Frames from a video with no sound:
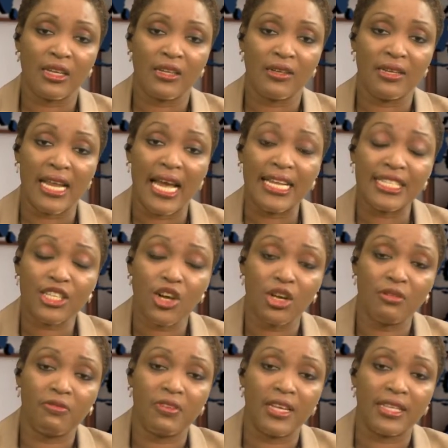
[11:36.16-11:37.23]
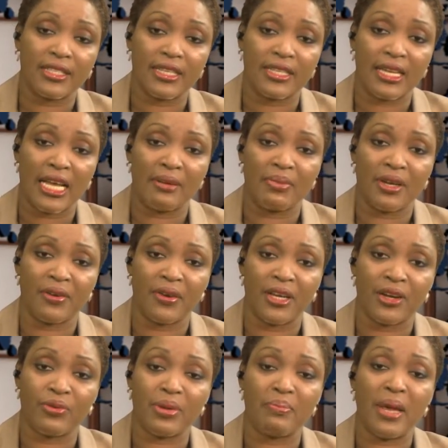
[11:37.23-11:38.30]
Land conflicts in
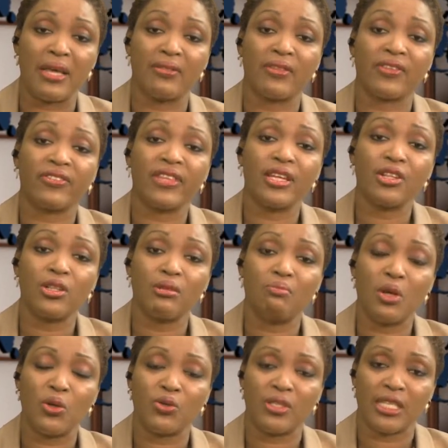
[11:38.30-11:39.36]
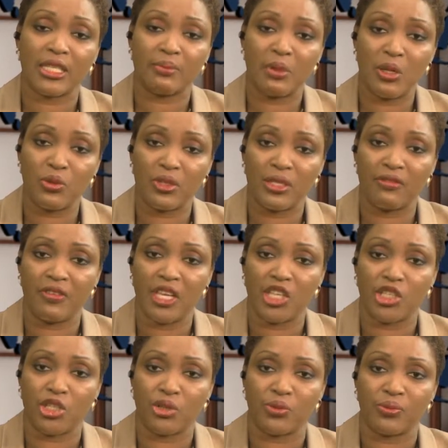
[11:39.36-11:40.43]
Liberia remain the single most explosive
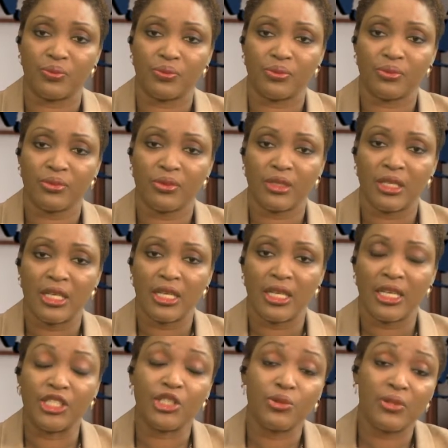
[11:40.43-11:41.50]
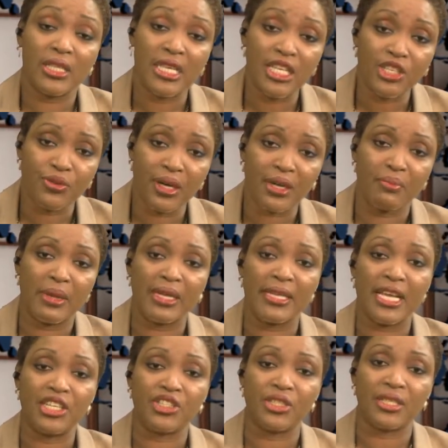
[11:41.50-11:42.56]
issue, and should these
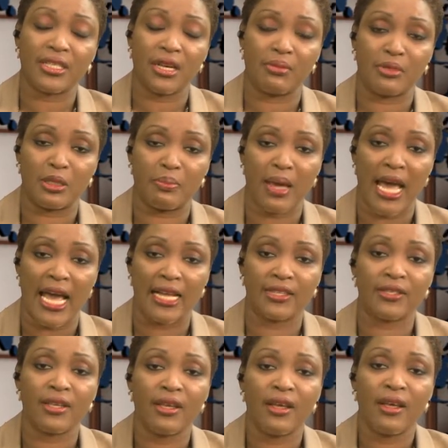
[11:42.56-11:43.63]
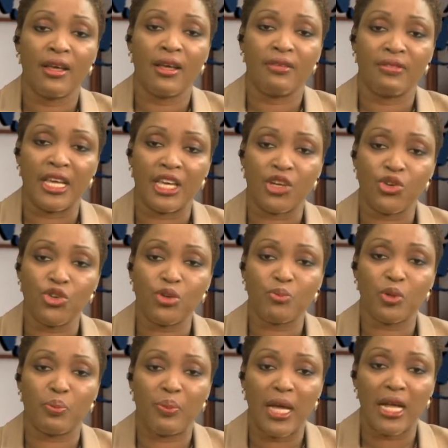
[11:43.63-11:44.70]
recommendations come to pass, they could
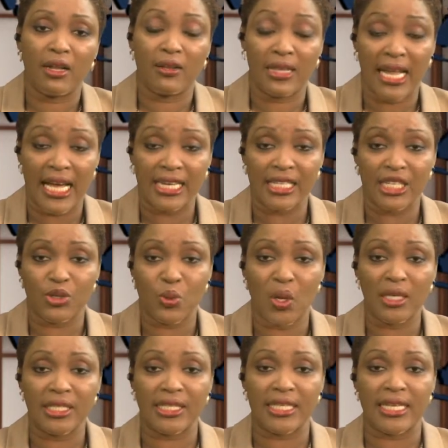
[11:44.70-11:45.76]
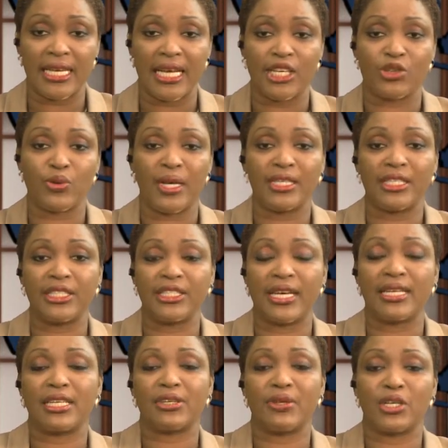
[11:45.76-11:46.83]
propel land equality and greater
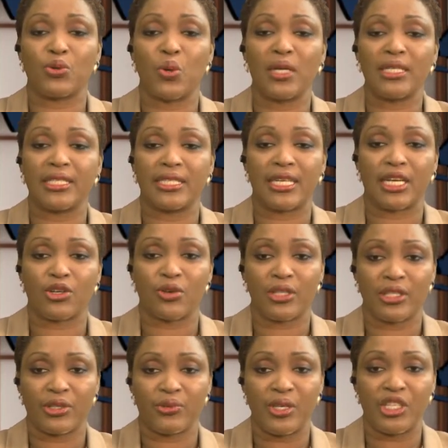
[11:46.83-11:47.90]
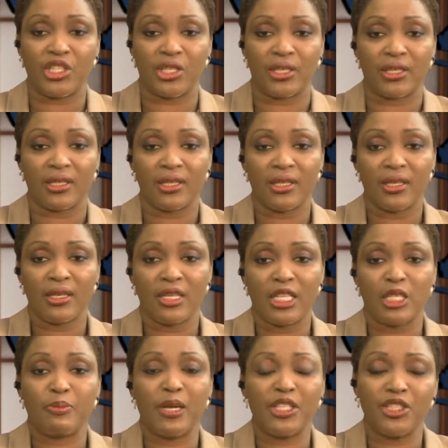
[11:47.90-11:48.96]
gender equality across the region,
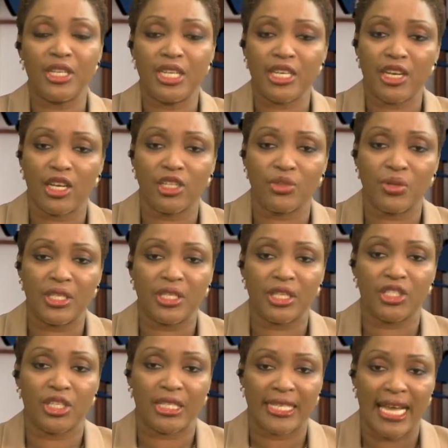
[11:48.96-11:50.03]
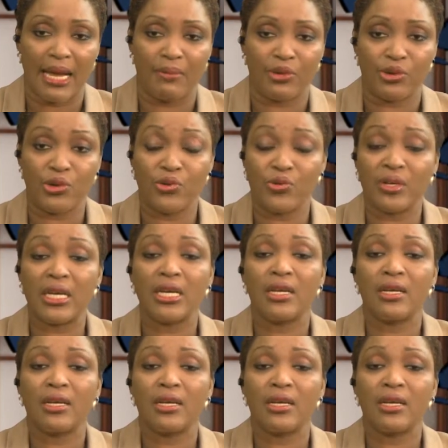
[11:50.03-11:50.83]
especially in countries such as Cameroon,